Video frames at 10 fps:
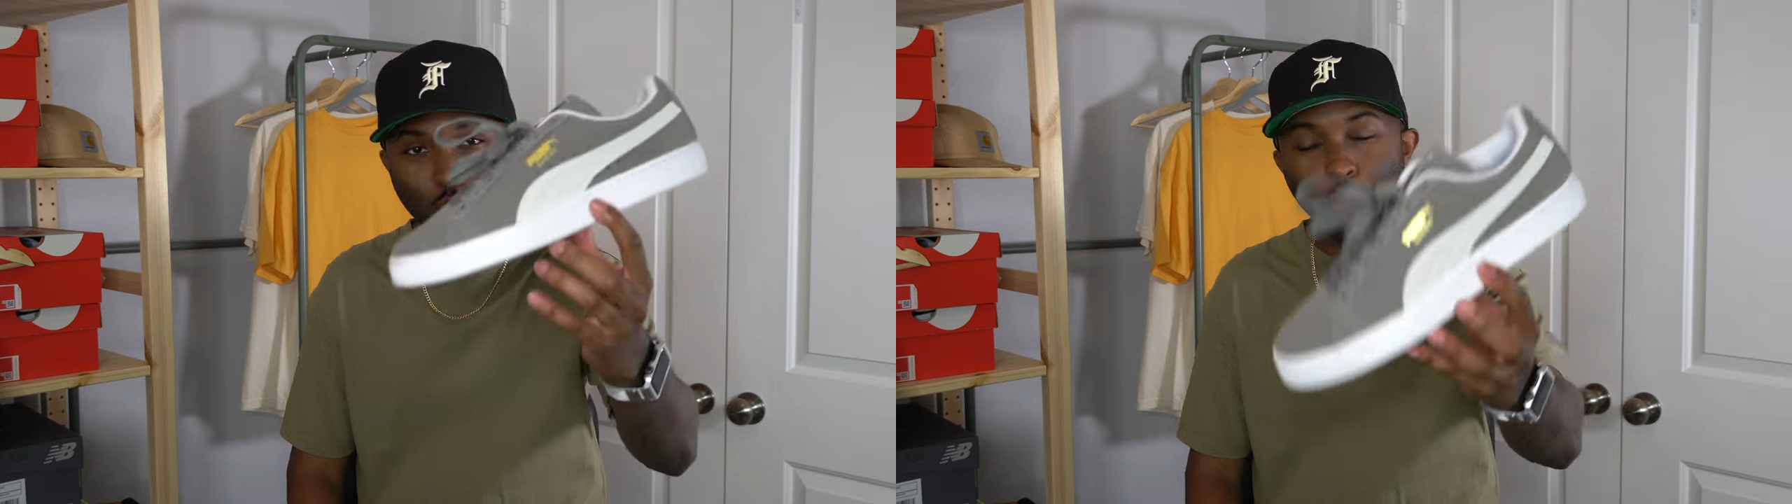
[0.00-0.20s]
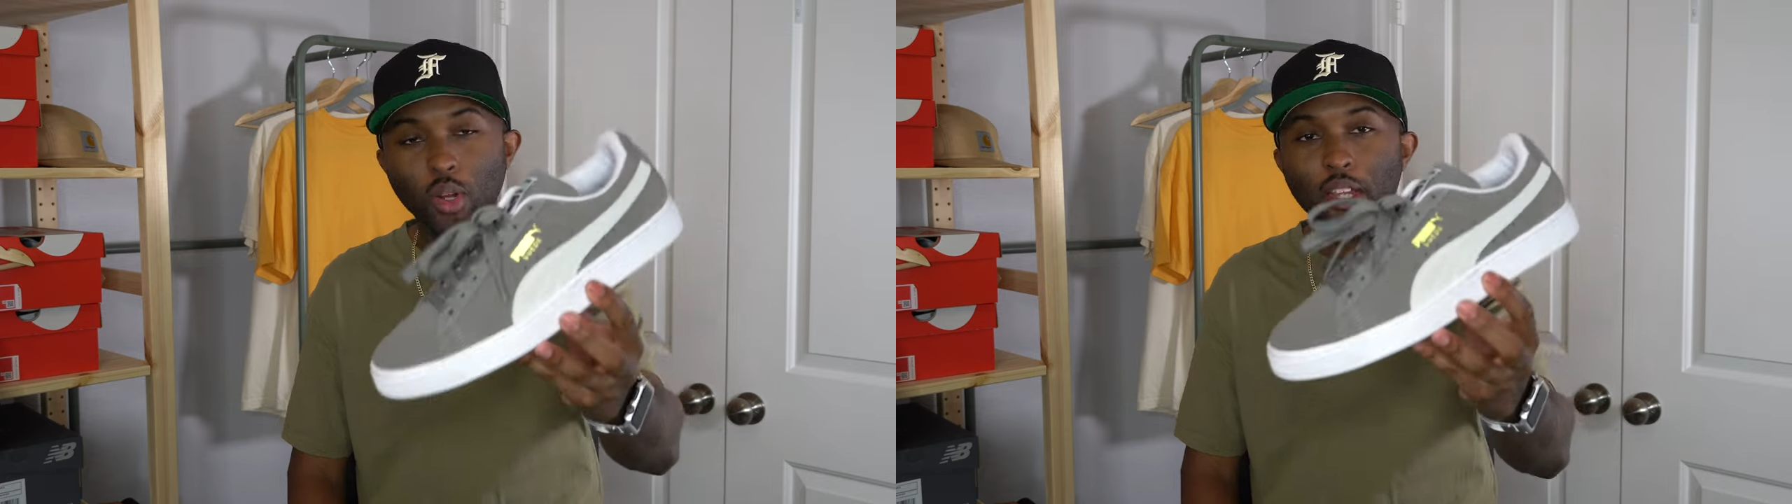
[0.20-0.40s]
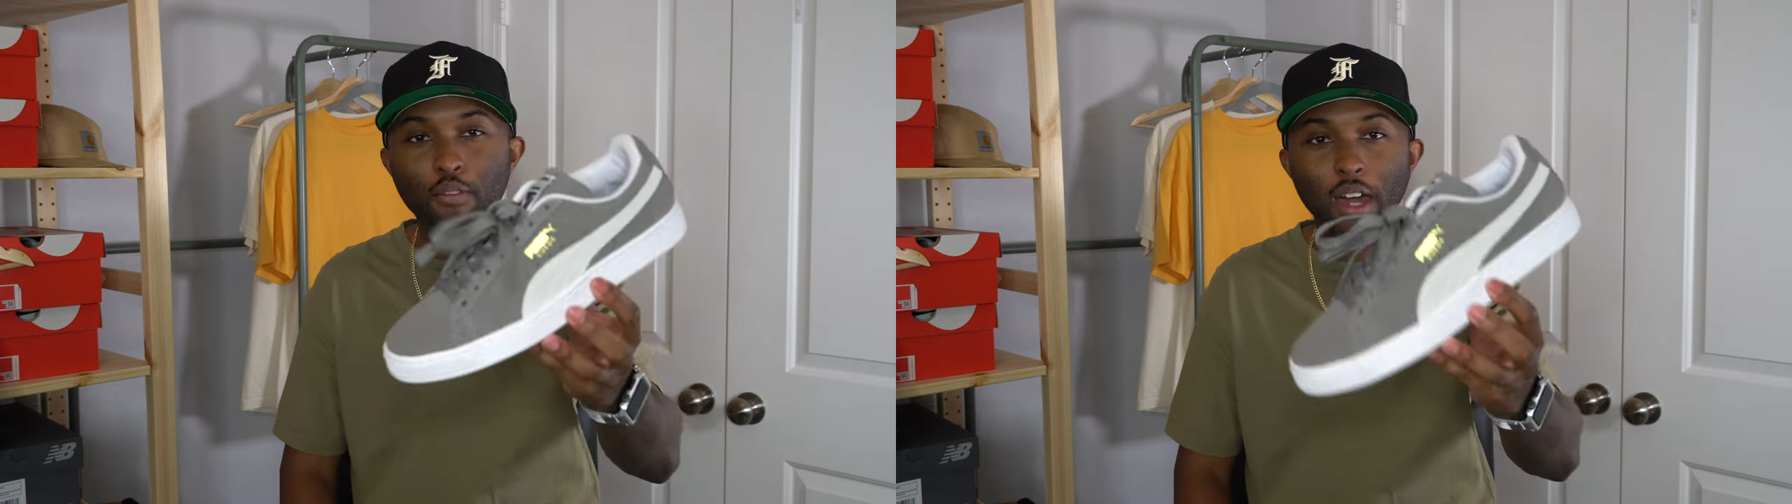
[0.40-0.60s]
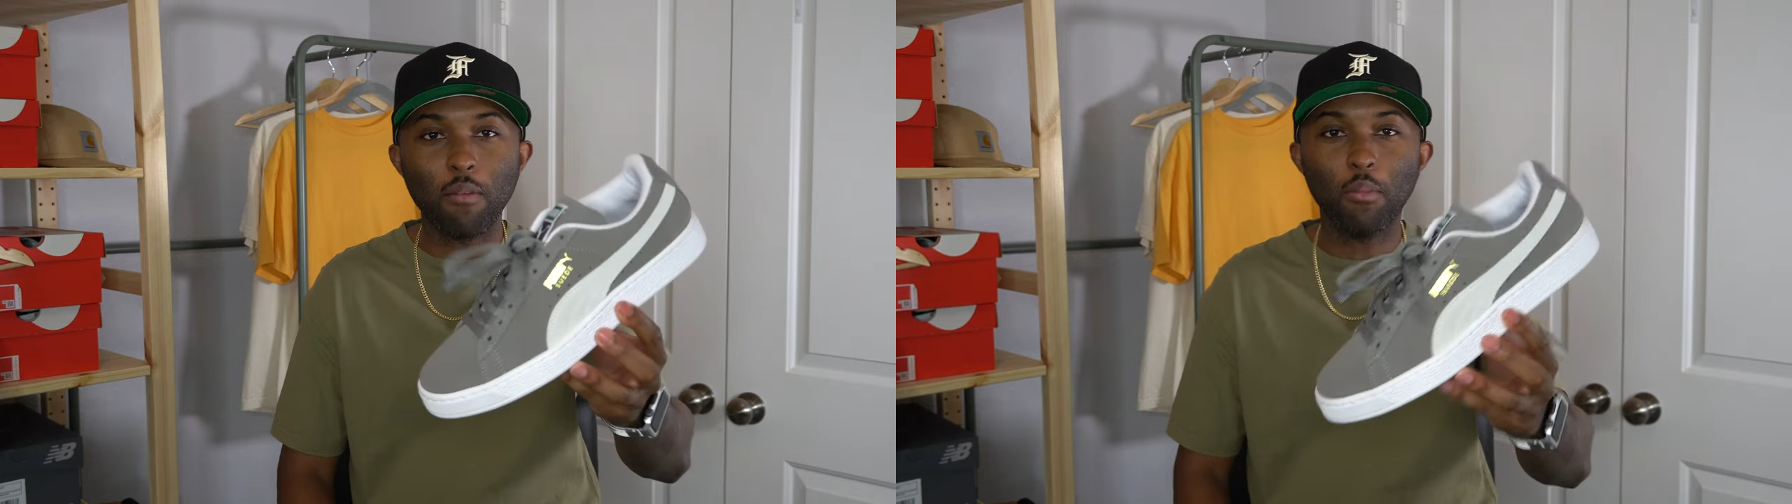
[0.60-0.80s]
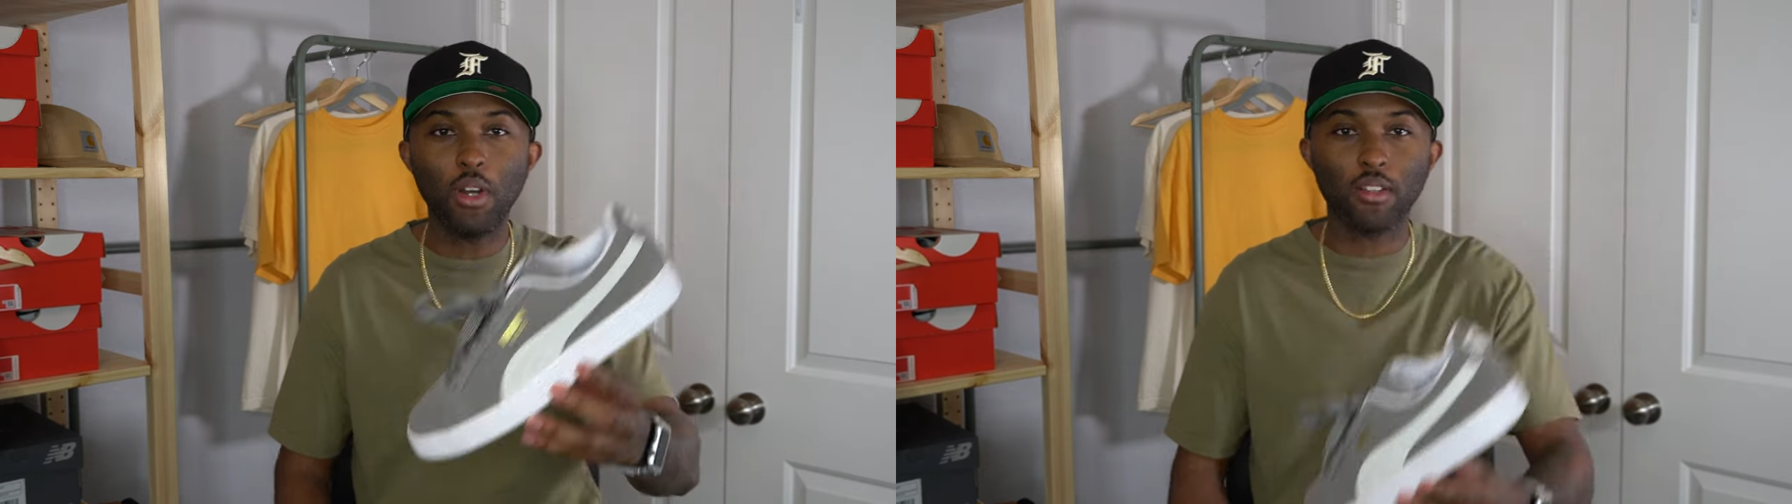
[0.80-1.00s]

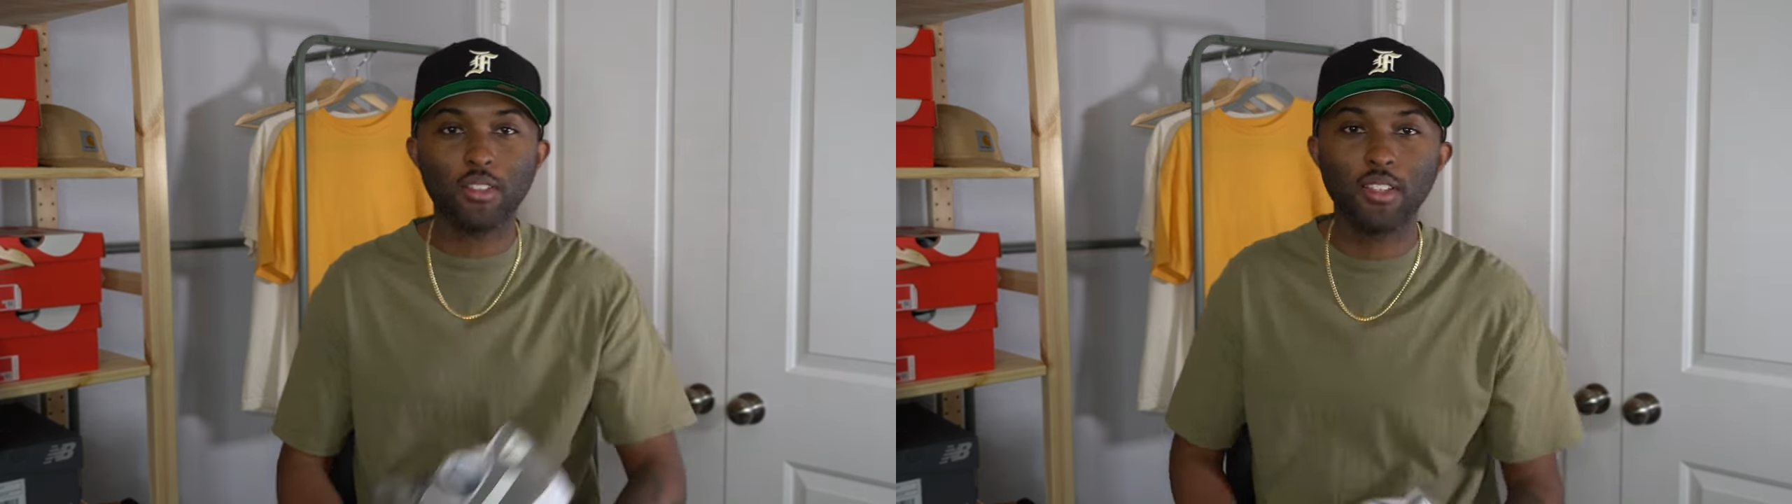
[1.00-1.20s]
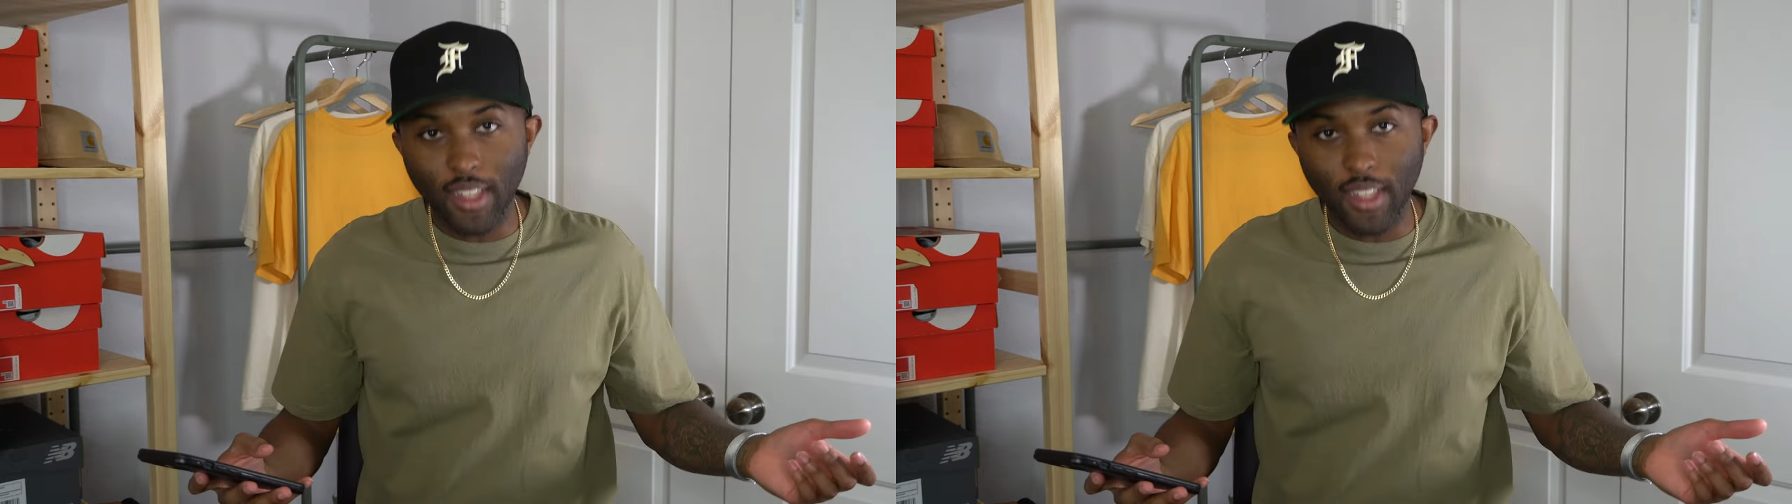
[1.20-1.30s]
25 bucks.